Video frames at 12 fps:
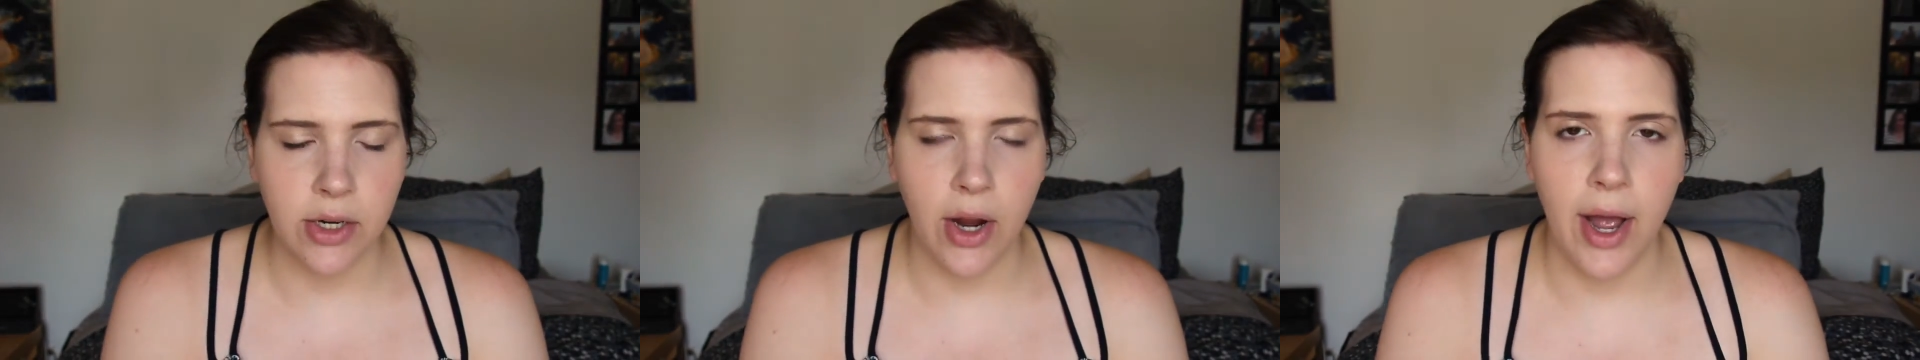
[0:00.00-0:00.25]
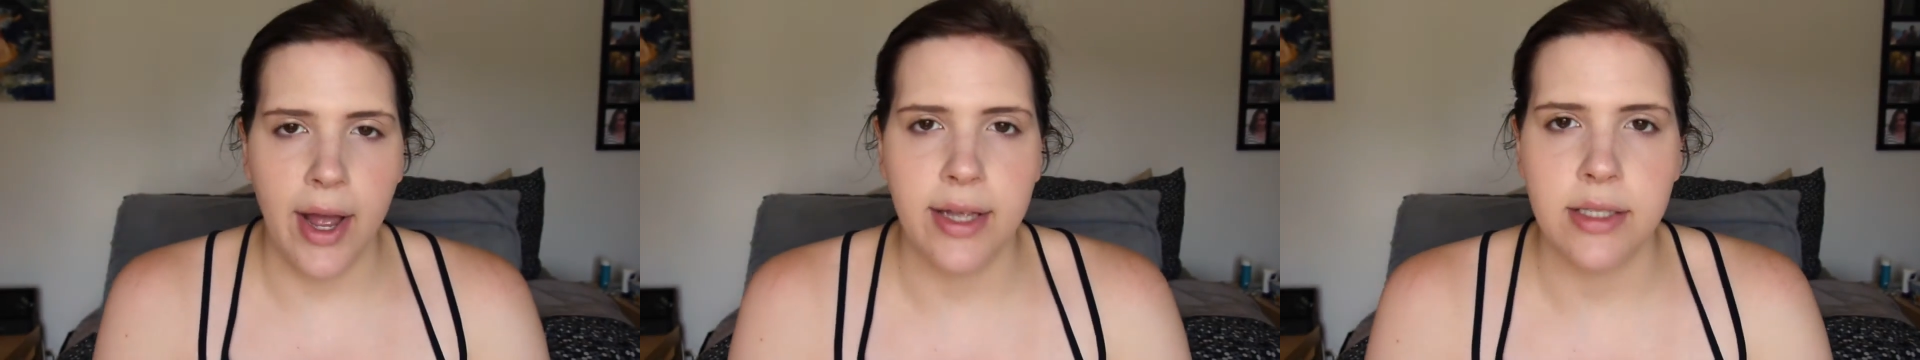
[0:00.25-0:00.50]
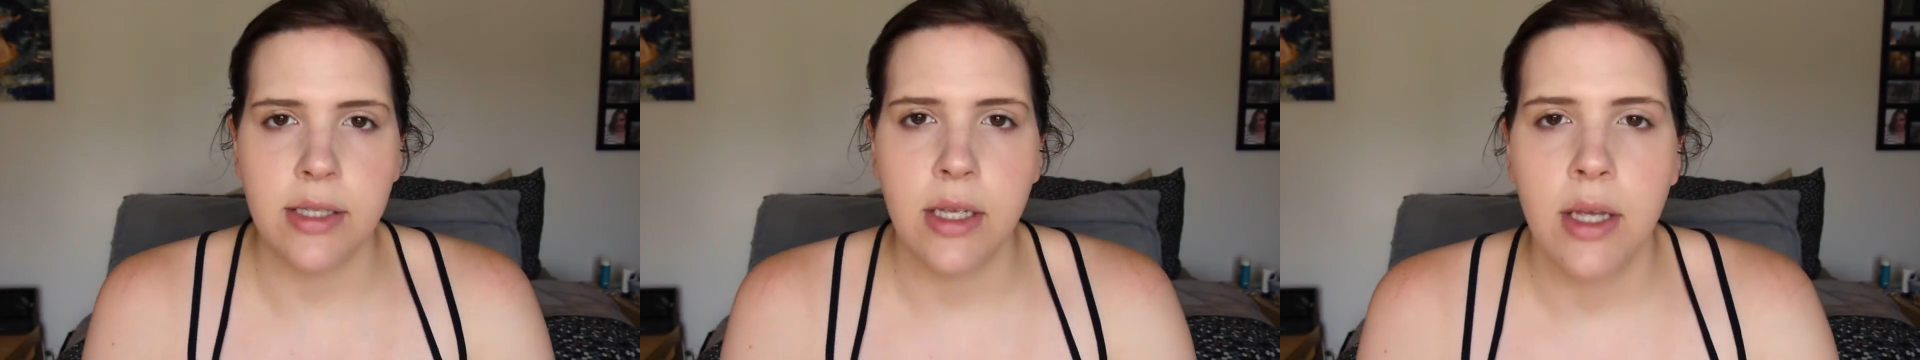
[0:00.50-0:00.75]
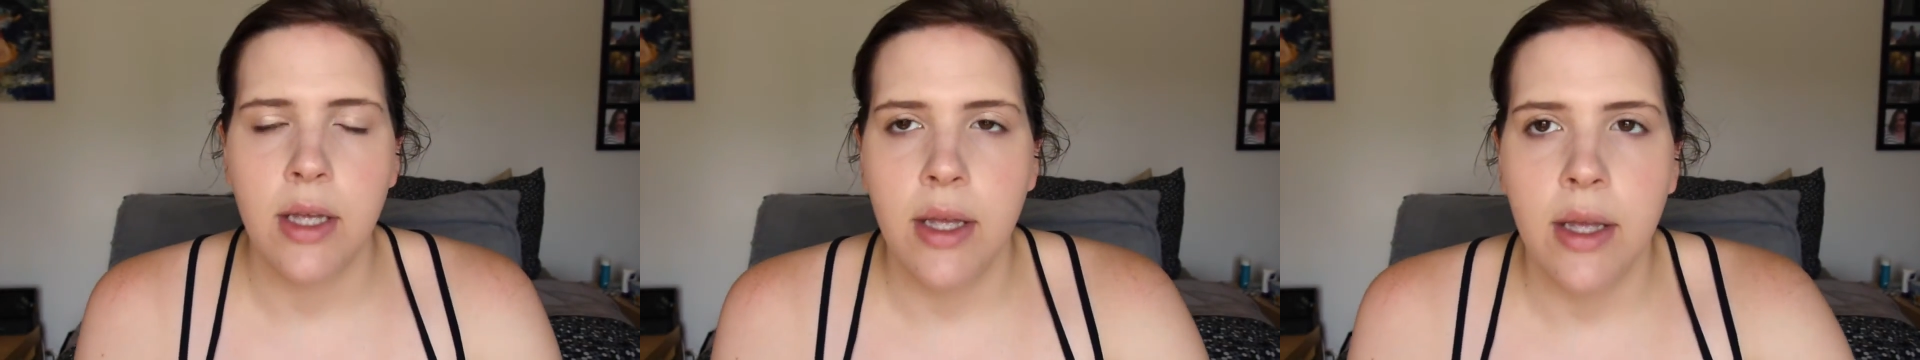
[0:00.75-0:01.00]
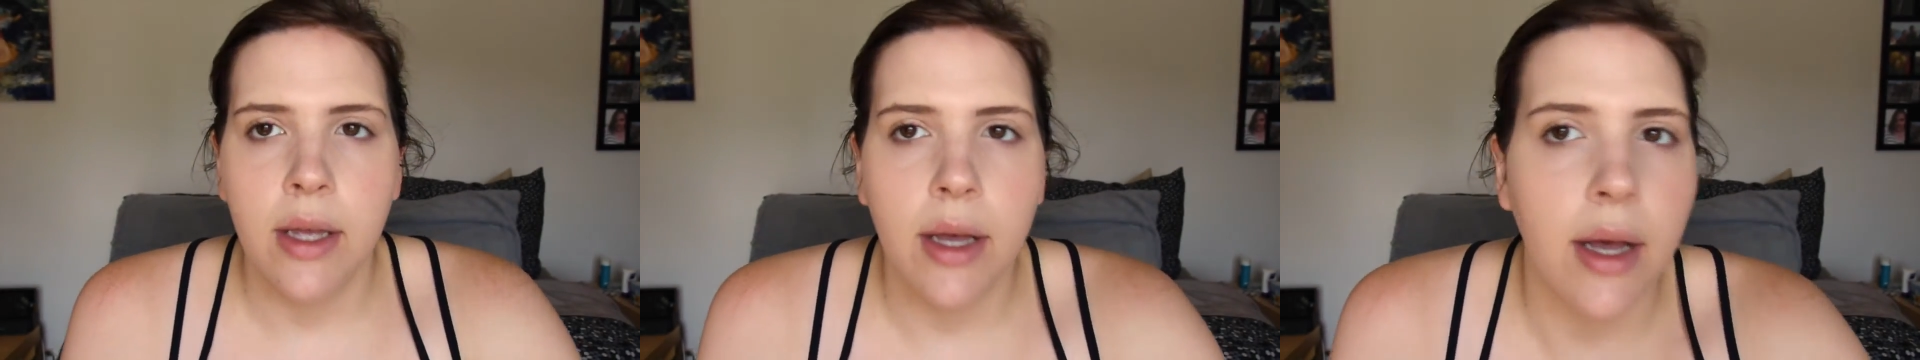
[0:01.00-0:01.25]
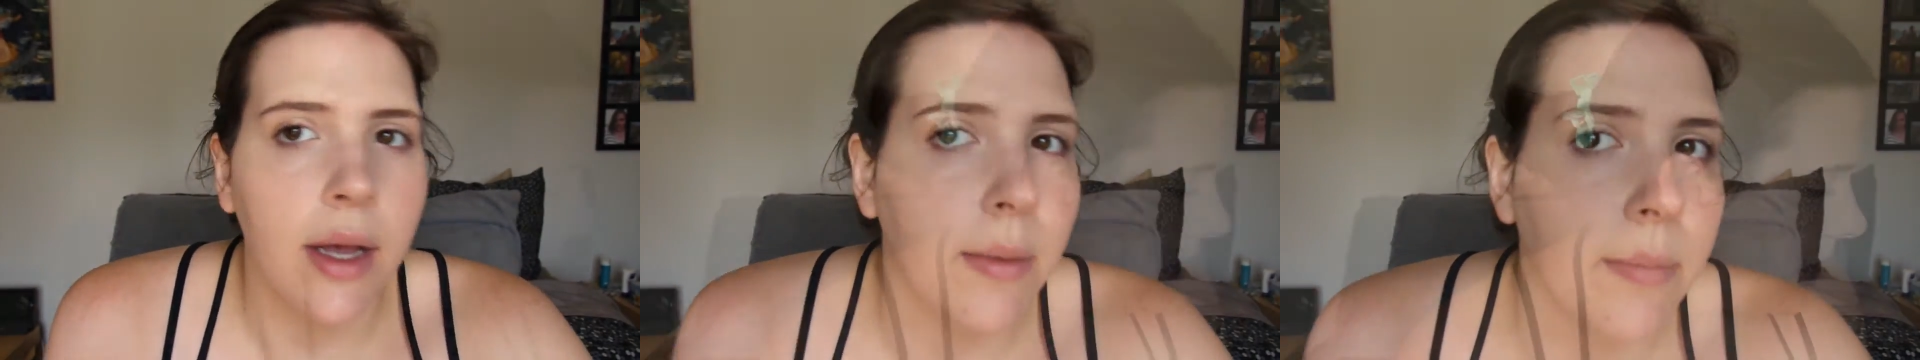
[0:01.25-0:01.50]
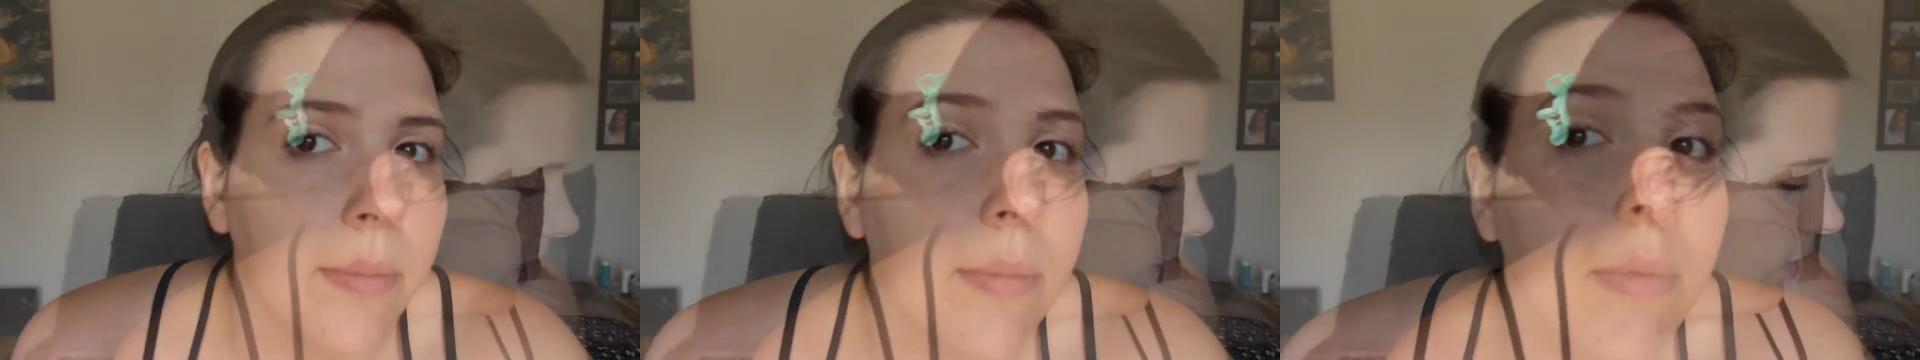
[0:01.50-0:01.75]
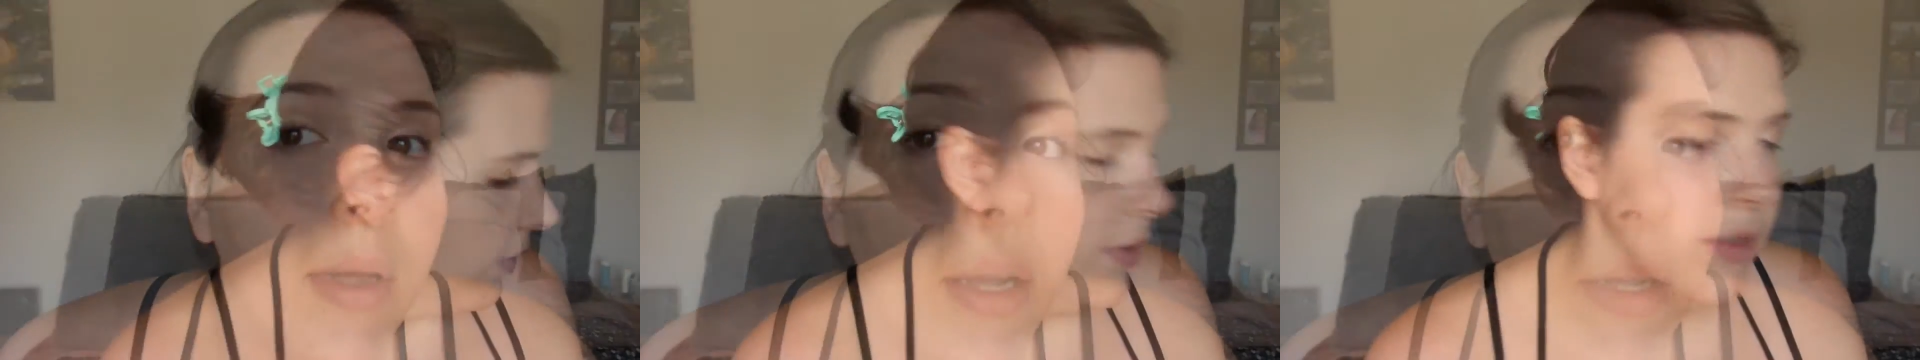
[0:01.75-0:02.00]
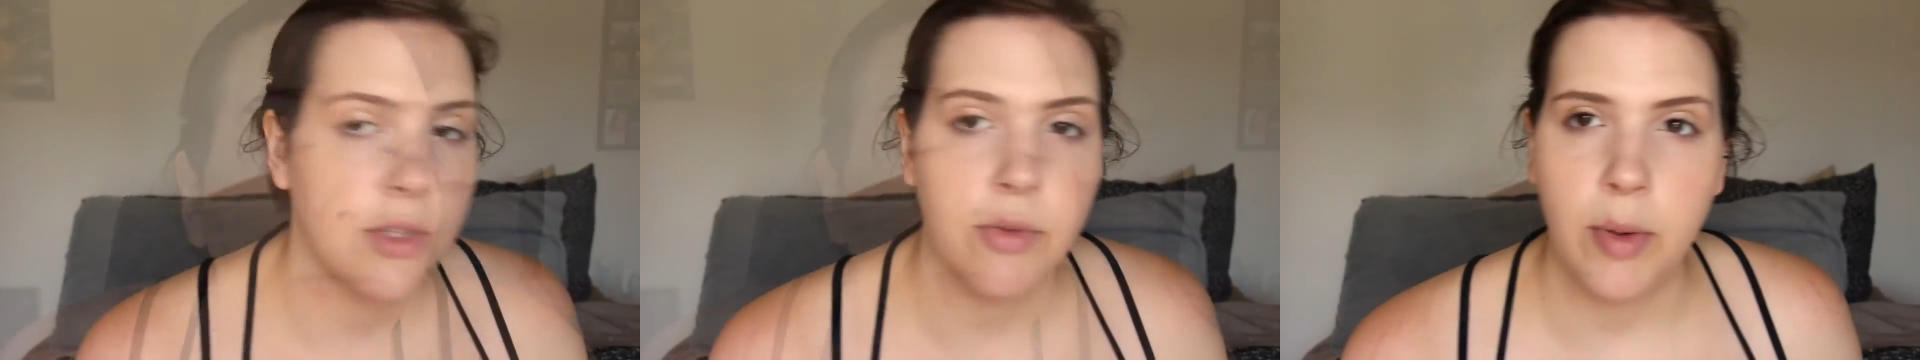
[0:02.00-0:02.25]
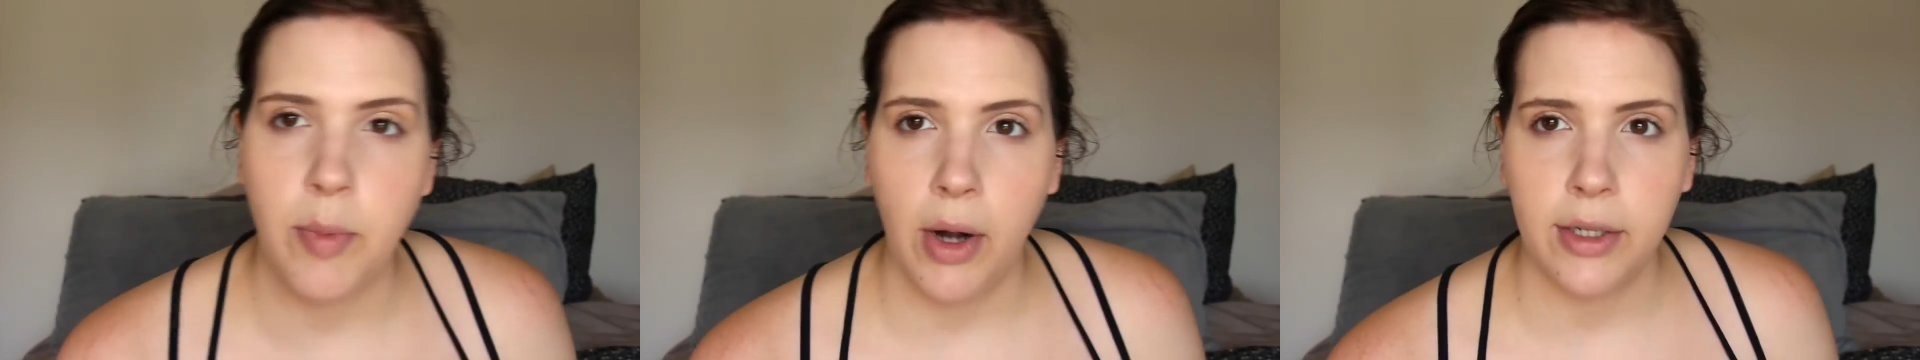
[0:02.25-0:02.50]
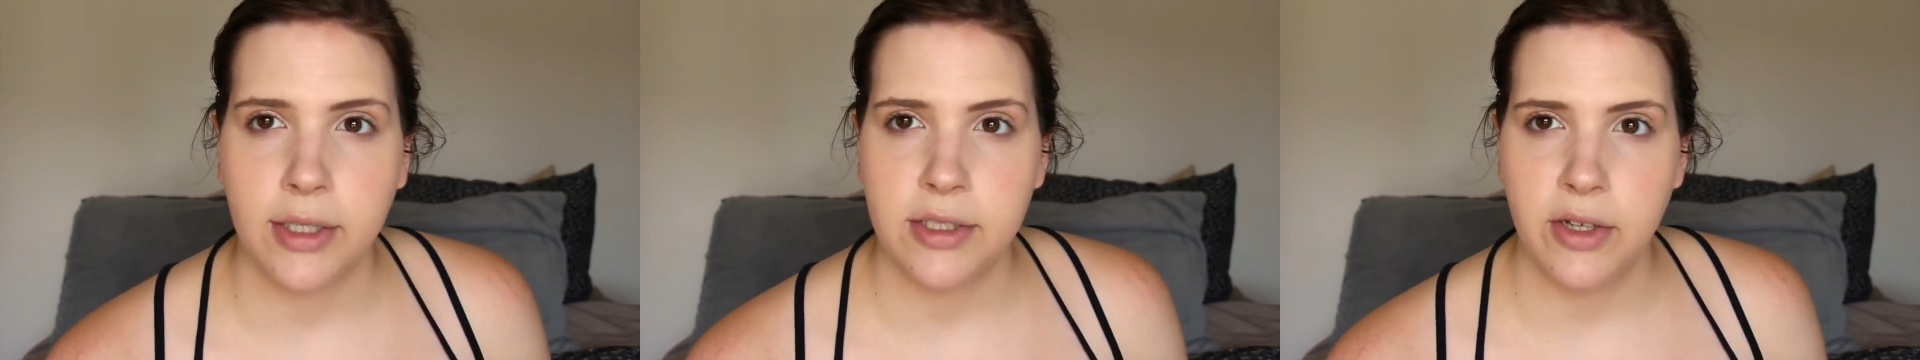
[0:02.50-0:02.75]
your eyes. We've used 3 products